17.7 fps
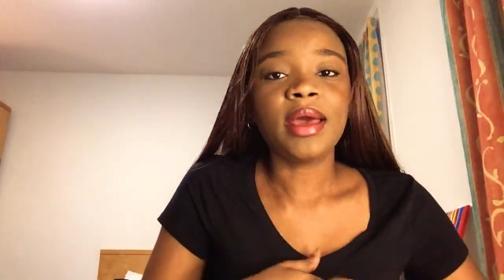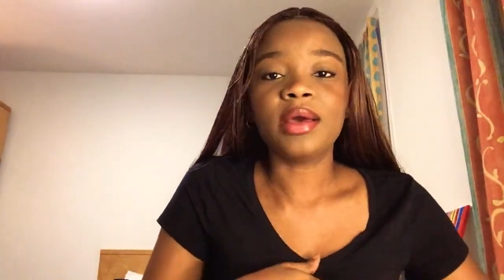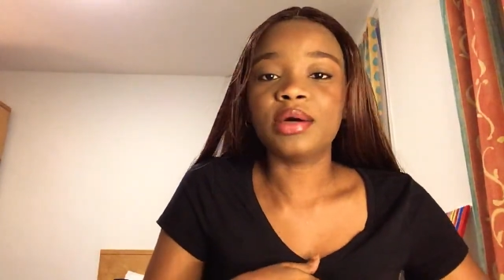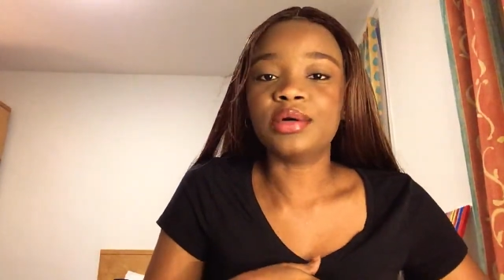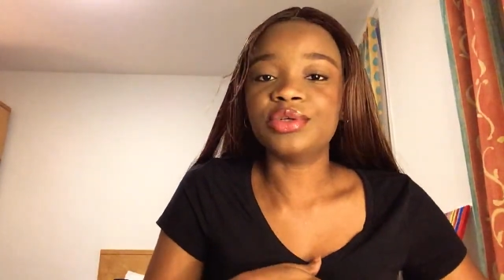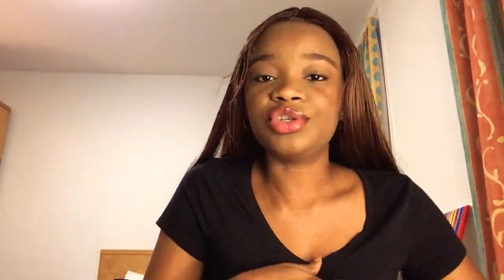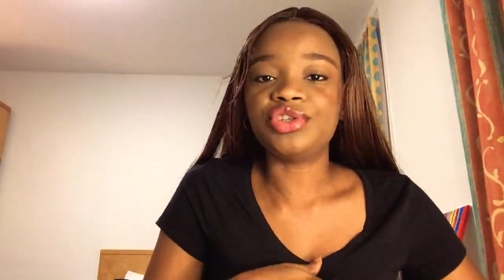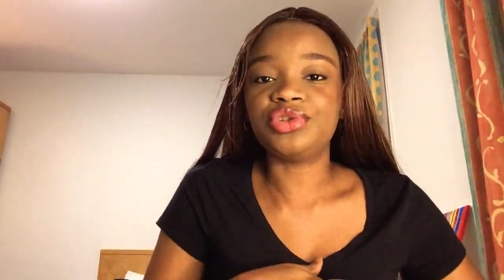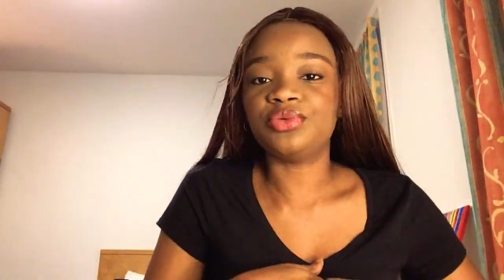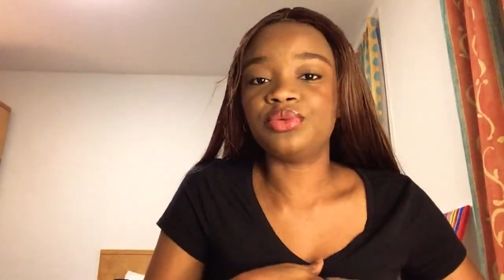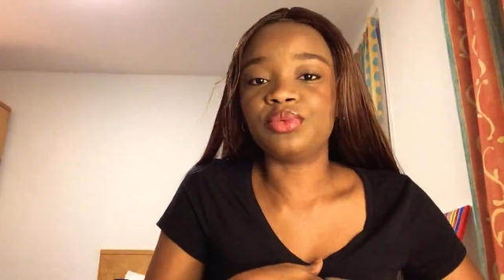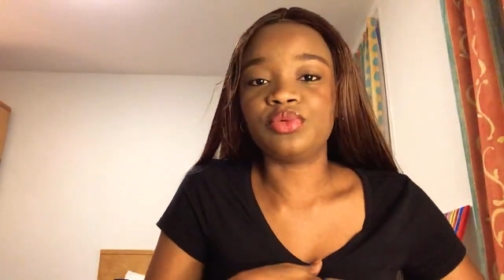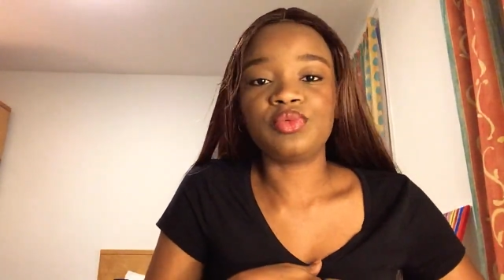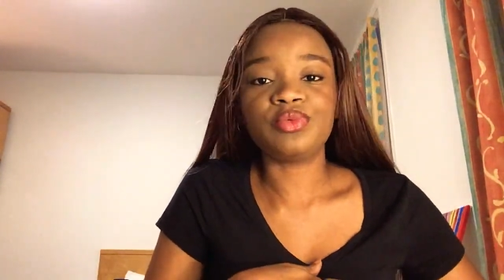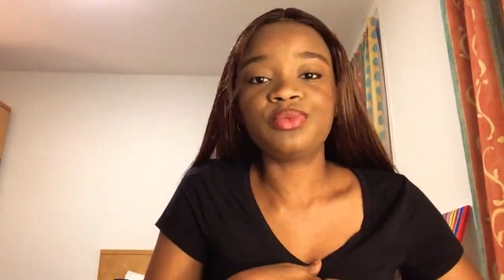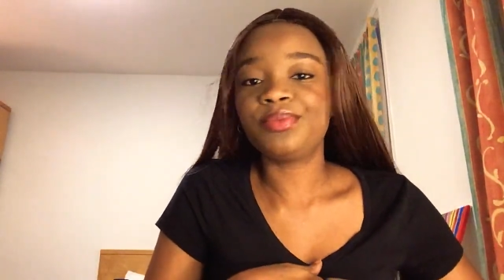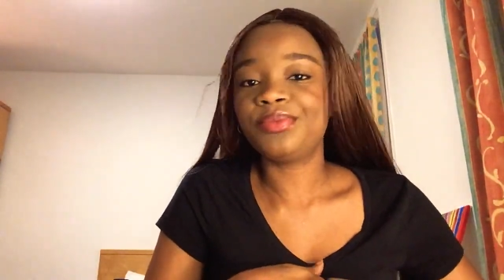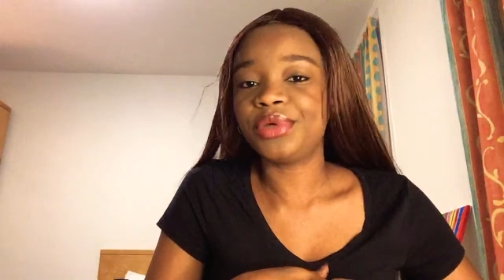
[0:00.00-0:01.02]
else you
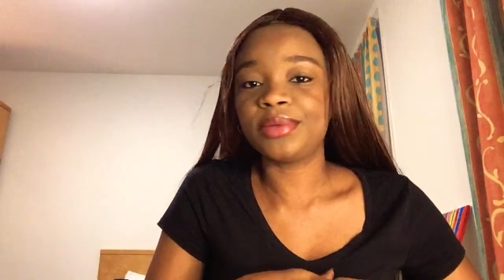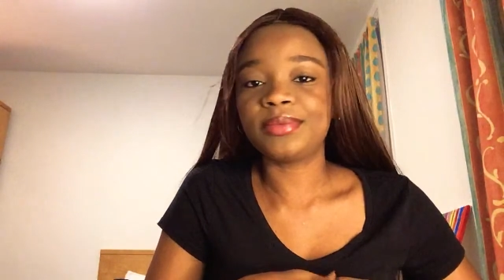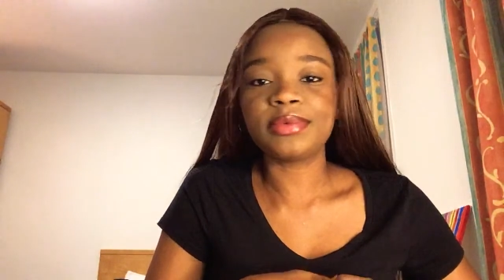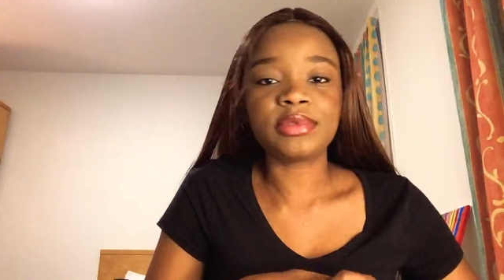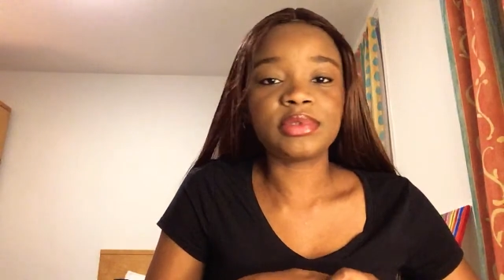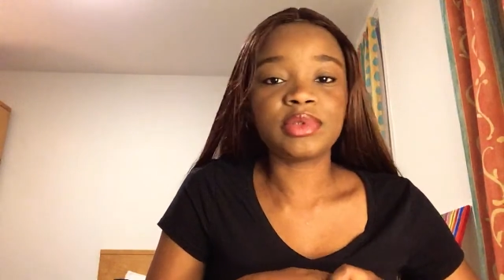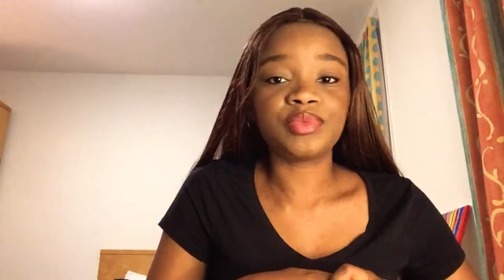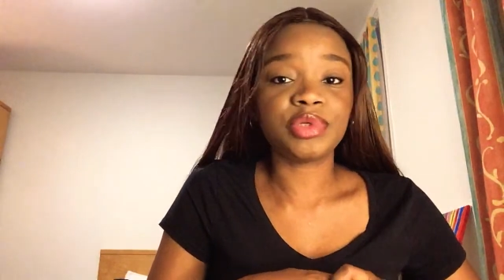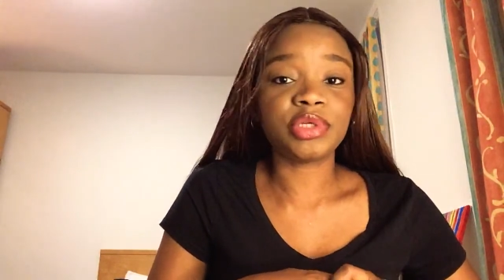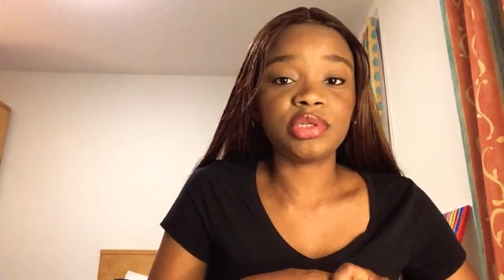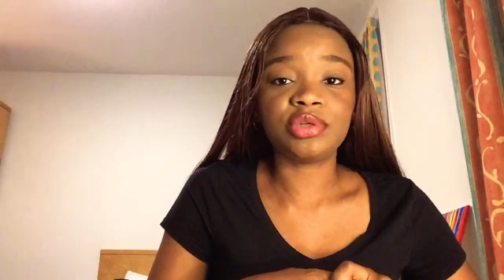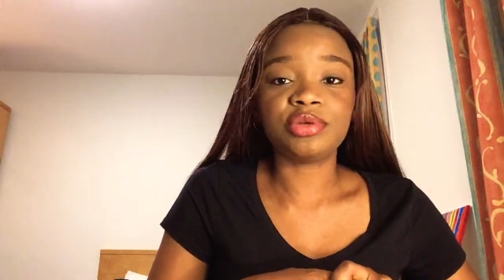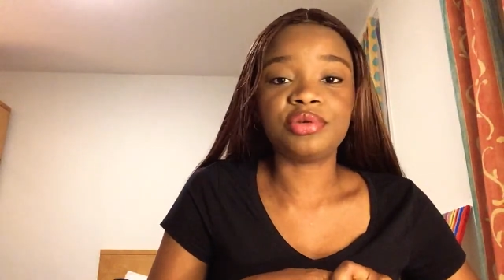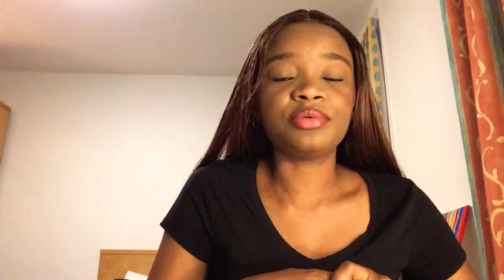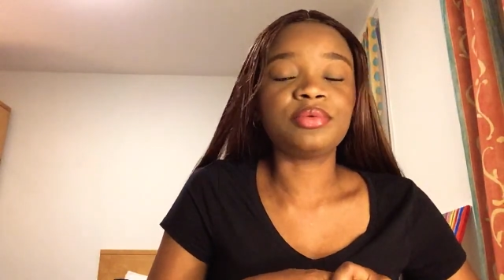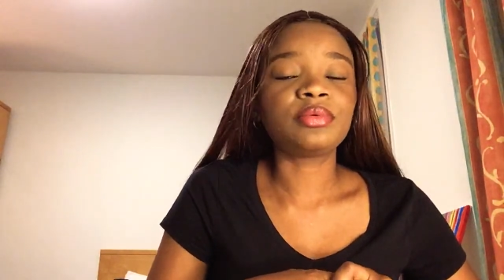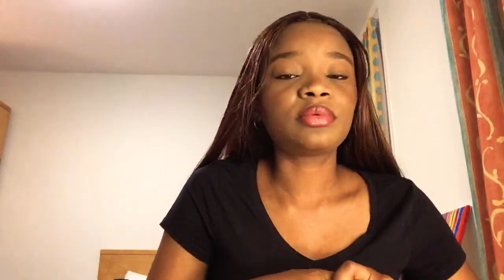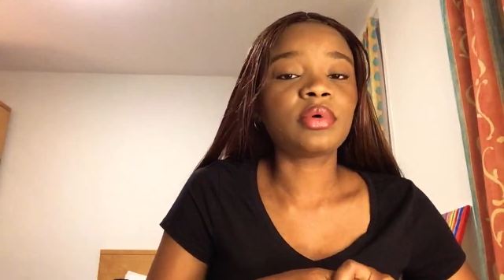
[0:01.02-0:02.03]
won't be able to
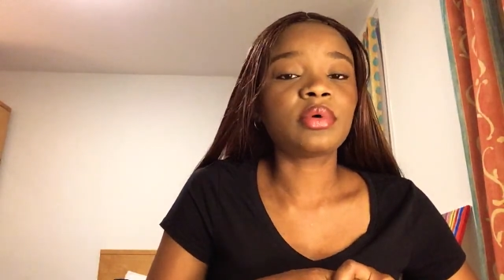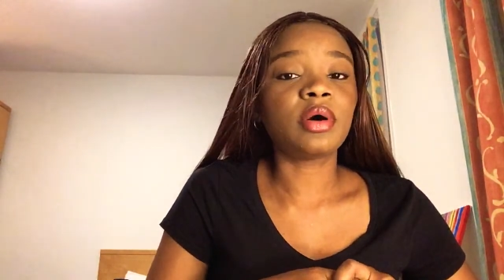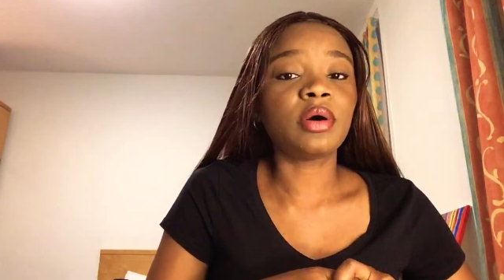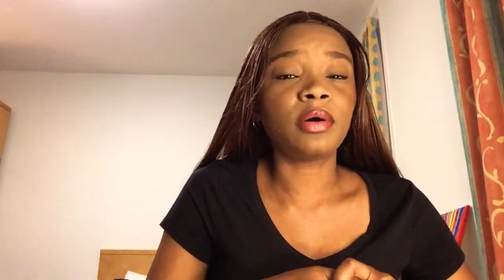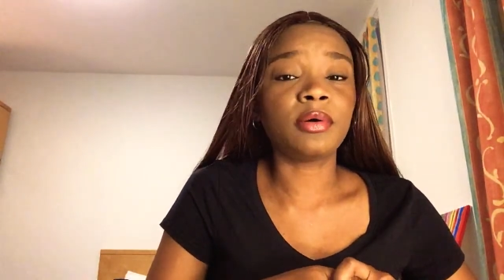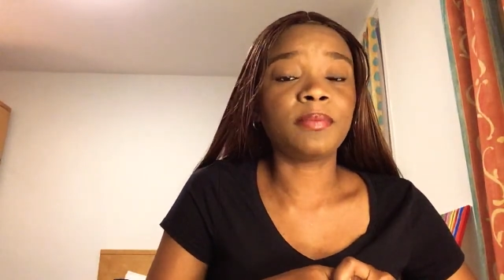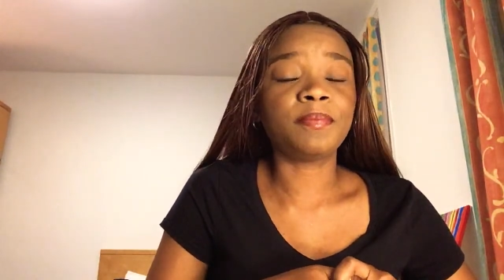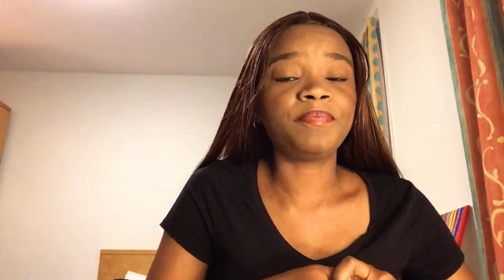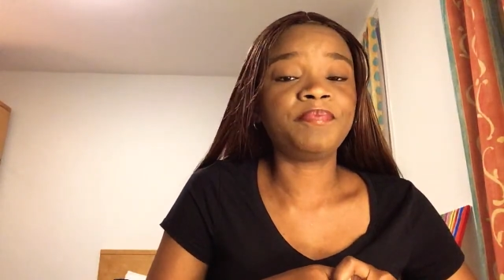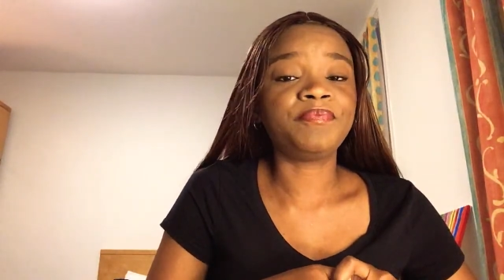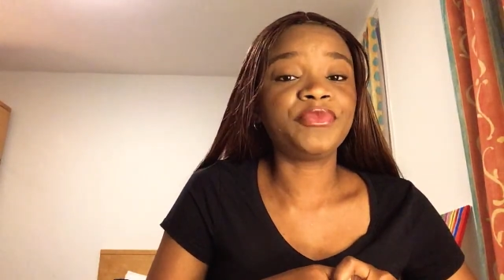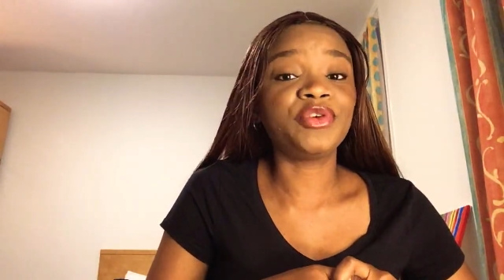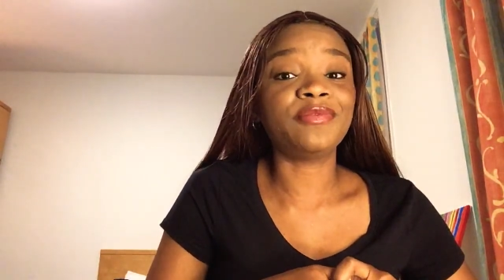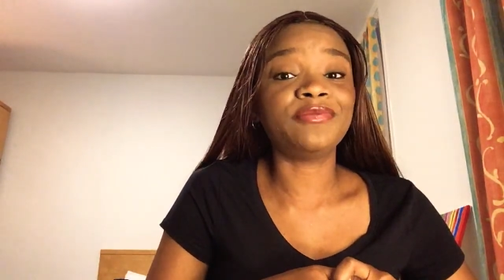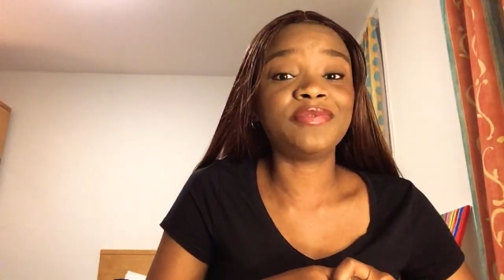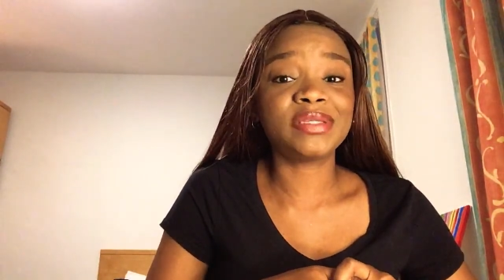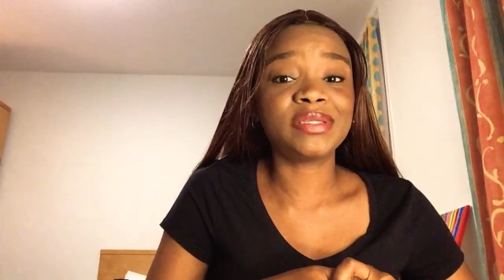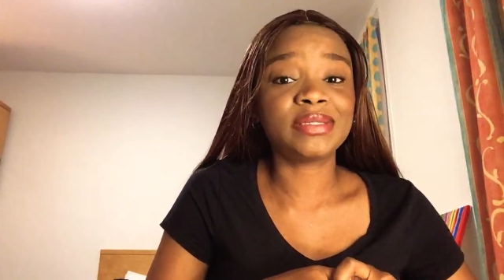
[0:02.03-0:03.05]
renew
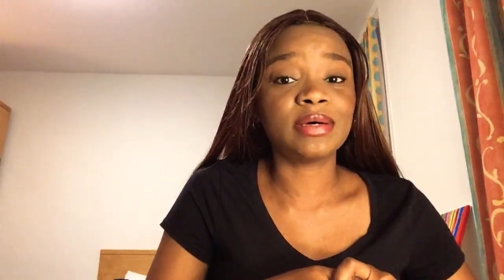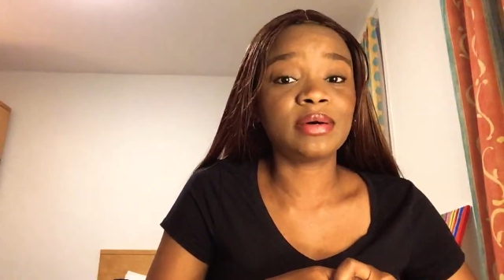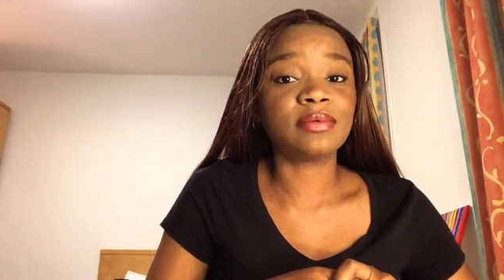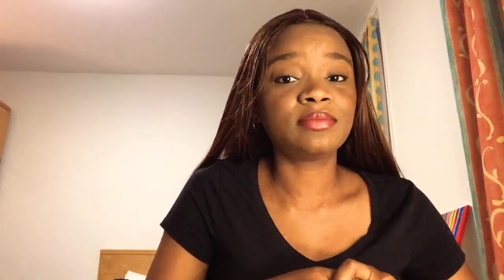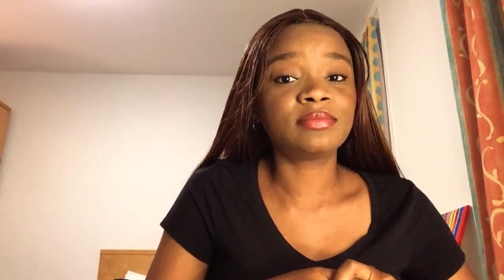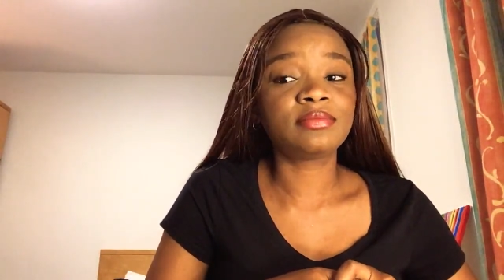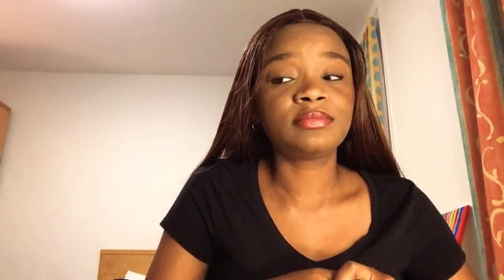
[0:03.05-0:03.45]
your visa,